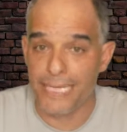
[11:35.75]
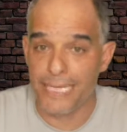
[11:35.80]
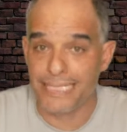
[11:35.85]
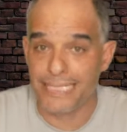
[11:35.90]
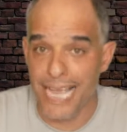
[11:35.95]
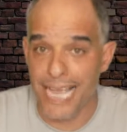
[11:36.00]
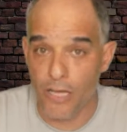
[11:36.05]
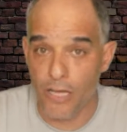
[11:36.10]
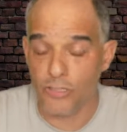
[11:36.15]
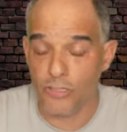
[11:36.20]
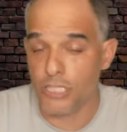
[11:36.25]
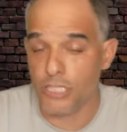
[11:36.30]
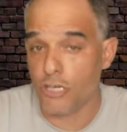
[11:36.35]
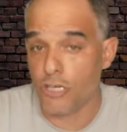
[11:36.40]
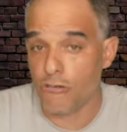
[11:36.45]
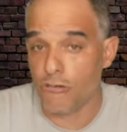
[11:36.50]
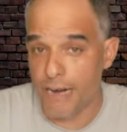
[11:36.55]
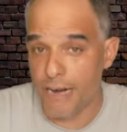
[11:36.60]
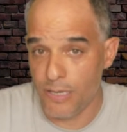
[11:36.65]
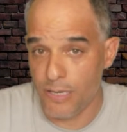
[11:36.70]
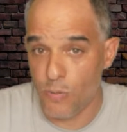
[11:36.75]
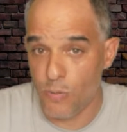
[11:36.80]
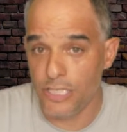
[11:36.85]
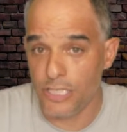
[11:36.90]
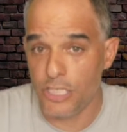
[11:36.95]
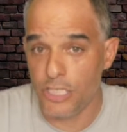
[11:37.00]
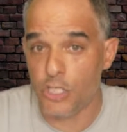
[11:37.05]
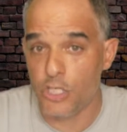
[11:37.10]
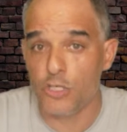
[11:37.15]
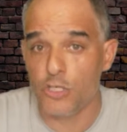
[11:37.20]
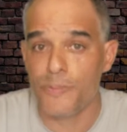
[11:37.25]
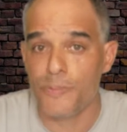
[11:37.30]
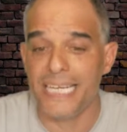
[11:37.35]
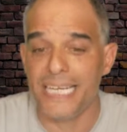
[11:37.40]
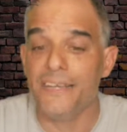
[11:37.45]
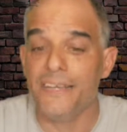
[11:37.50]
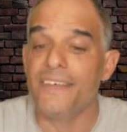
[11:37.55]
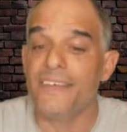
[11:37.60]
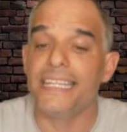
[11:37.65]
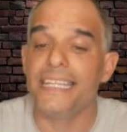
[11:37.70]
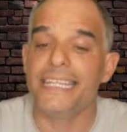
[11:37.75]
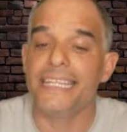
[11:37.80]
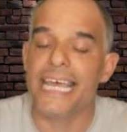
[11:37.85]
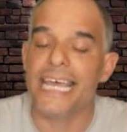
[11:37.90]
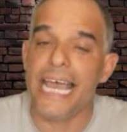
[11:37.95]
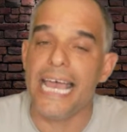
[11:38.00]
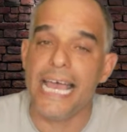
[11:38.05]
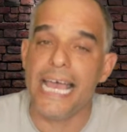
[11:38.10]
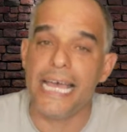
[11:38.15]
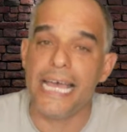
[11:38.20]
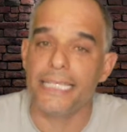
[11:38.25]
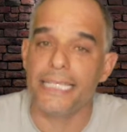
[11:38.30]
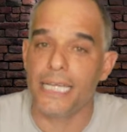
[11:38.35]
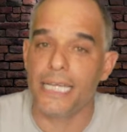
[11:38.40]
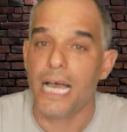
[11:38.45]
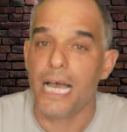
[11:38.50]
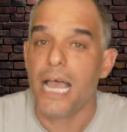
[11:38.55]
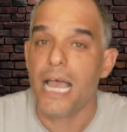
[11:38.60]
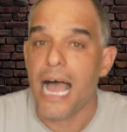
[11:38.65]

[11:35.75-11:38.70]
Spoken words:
Sounds is a great one to use, but even then,